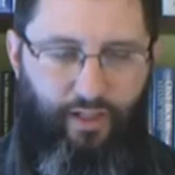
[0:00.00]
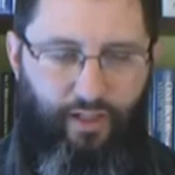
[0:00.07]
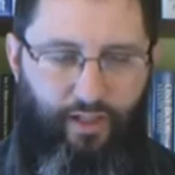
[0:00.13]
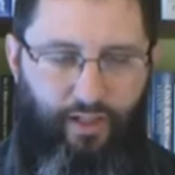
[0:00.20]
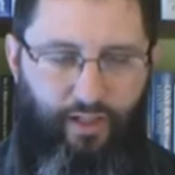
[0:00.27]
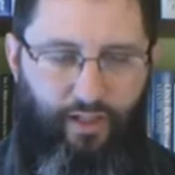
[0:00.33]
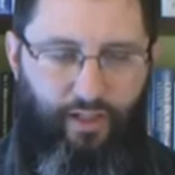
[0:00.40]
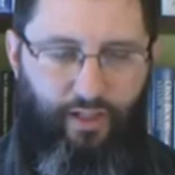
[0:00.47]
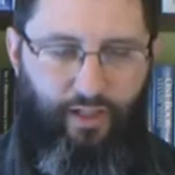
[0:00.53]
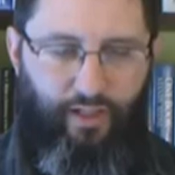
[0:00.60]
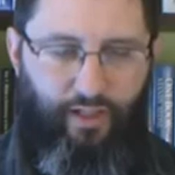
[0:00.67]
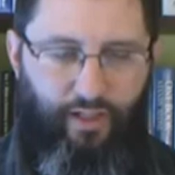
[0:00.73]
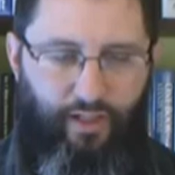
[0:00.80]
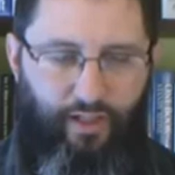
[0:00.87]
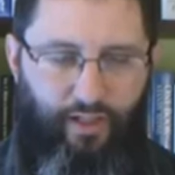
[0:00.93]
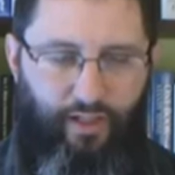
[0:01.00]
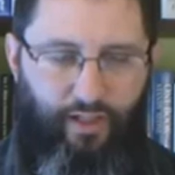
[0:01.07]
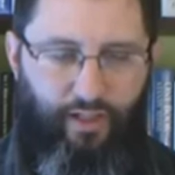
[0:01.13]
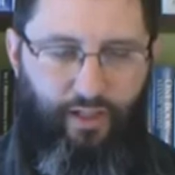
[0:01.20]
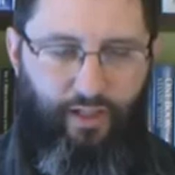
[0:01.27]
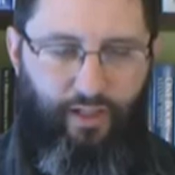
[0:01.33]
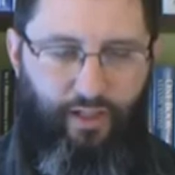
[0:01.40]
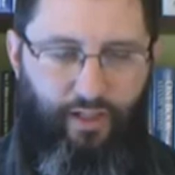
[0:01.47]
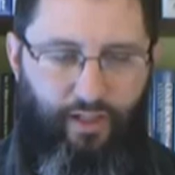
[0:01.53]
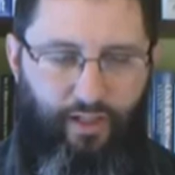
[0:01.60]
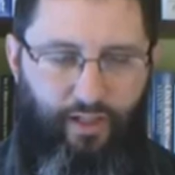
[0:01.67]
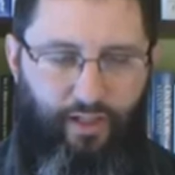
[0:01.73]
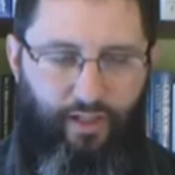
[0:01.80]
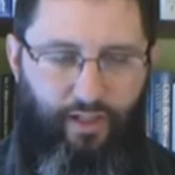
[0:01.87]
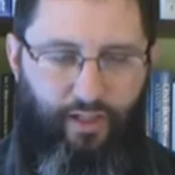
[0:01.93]

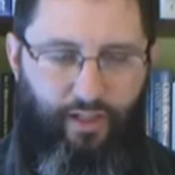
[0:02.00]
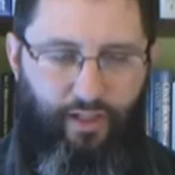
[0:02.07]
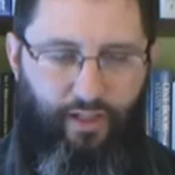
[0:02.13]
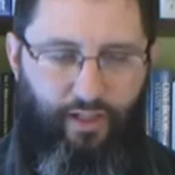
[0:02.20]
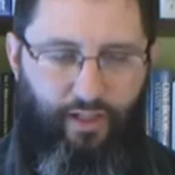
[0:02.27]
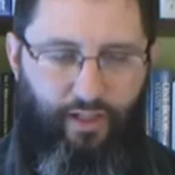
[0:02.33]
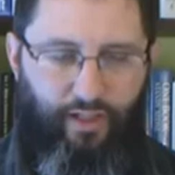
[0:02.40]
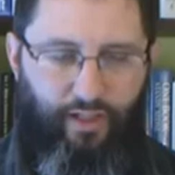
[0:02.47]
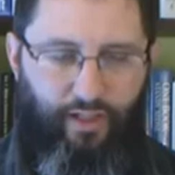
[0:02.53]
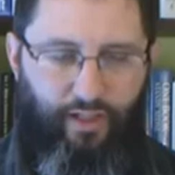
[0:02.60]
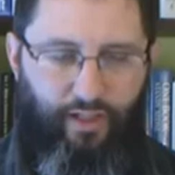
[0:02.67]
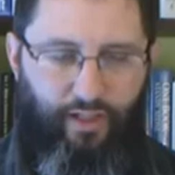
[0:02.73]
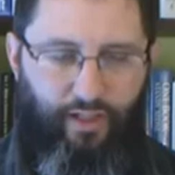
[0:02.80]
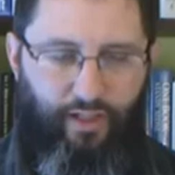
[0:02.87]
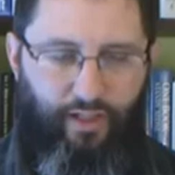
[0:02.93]
No one is speaking in this clip.